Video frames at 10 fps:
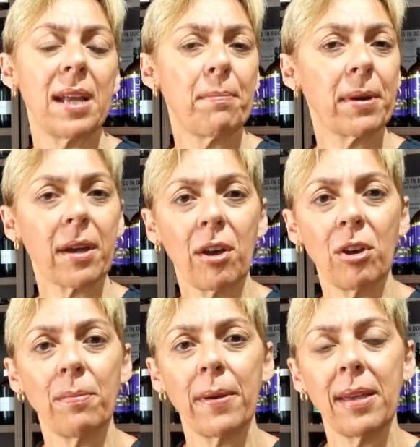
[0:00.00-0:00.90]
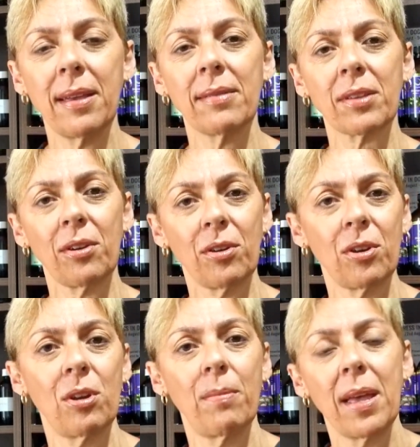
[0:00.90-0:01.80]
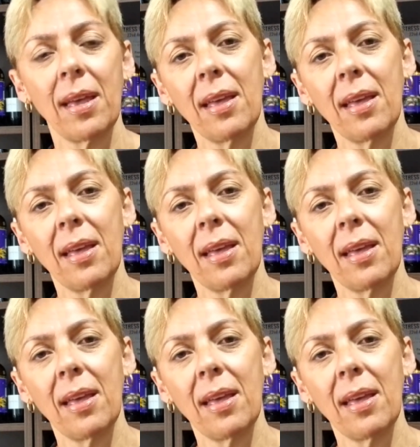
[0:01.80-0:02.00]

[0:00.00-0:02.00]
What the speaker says: Now, Bacopa is a herb